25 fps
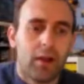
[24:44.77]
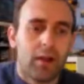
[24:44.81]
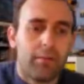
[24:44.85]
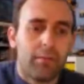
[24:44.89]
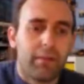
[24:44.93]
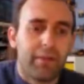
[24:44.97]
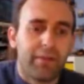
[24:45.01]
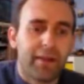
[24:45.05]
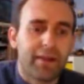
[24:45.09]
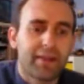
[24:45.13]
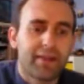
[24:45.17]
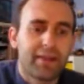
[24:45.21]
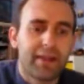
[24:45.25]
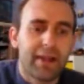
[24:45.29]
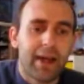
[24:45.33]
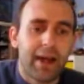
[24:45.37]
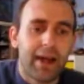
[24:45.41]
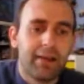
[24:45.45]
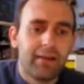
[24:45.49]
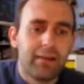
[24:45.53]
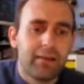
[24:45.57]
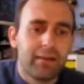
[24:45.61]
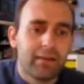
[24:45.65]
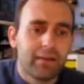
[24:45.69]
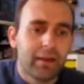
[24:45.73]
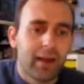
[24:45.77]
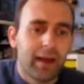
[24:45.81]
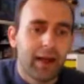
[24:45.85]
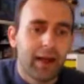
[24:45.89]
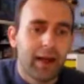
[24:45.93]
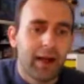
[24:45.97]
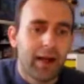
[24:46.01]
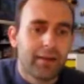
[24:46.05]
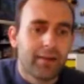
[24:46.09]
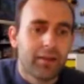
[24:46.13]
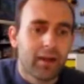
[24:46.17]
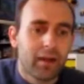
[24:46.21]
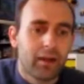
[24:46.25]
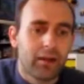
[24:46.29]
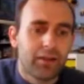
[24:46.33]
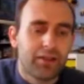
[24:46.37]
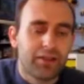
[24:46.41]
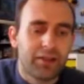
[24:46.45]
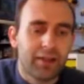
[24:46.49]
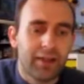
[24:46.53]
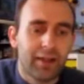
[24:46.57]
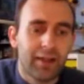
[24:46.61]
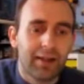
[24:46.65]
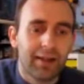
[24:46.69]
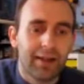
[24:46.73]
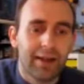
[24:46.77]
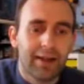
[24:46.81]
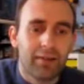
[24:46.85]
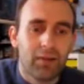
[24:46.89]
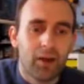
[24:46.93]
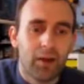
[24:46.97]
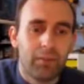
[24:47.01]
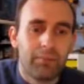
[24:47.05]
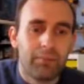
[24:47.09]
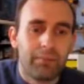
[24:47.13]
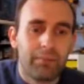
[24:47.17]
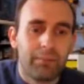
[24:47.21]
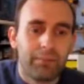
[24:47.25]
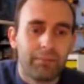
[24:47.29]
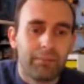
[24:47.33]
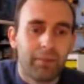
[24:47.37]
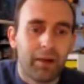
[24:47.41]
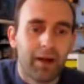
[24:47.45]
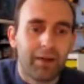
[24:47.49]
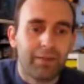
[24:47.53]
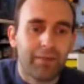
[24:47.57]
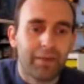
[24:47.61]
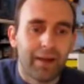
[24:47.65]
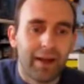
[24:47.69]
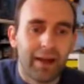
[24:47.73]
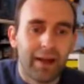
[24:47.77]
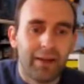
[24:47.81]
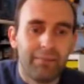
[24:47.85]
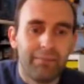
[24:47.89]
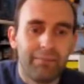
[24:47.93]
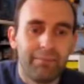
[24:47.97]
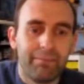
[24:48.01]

But thanks again, and I'll see you later on. Bye for now.